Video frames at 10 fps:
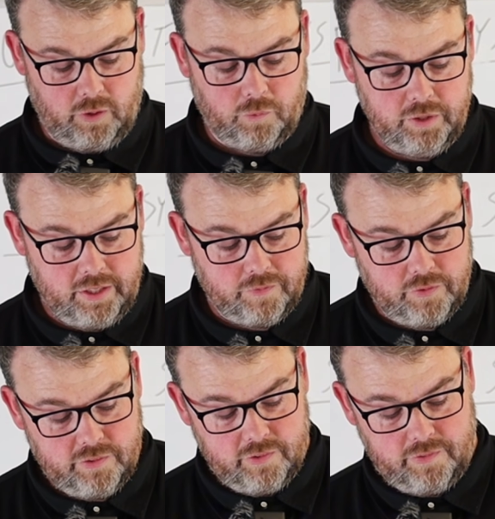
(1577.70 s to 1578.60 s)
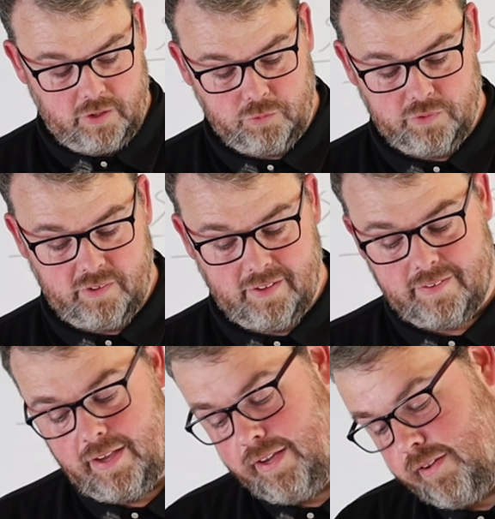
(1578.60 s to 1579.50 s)
The only difference is this one's in the
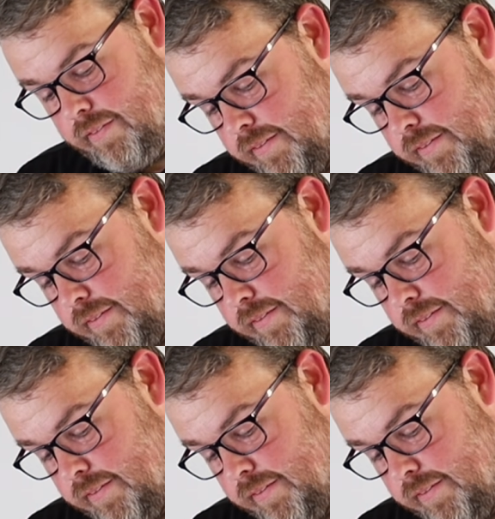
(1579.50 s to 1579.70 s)
tank,